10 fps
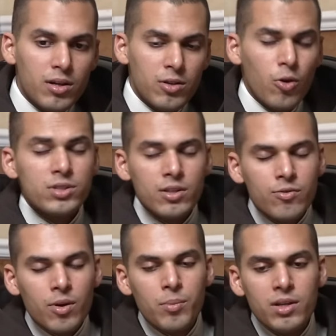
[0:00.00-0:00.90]
not that
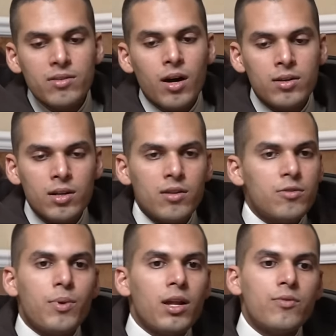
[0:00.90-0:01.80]
somebody is under the
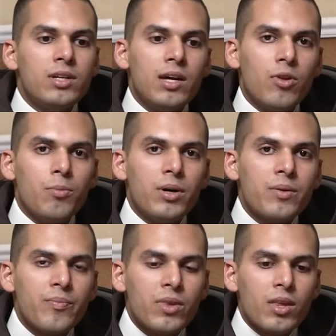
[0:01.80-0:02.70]
spell of the devil, but
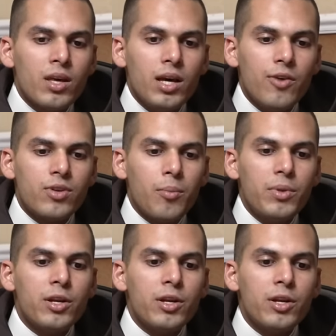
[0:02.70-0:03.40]
if somebody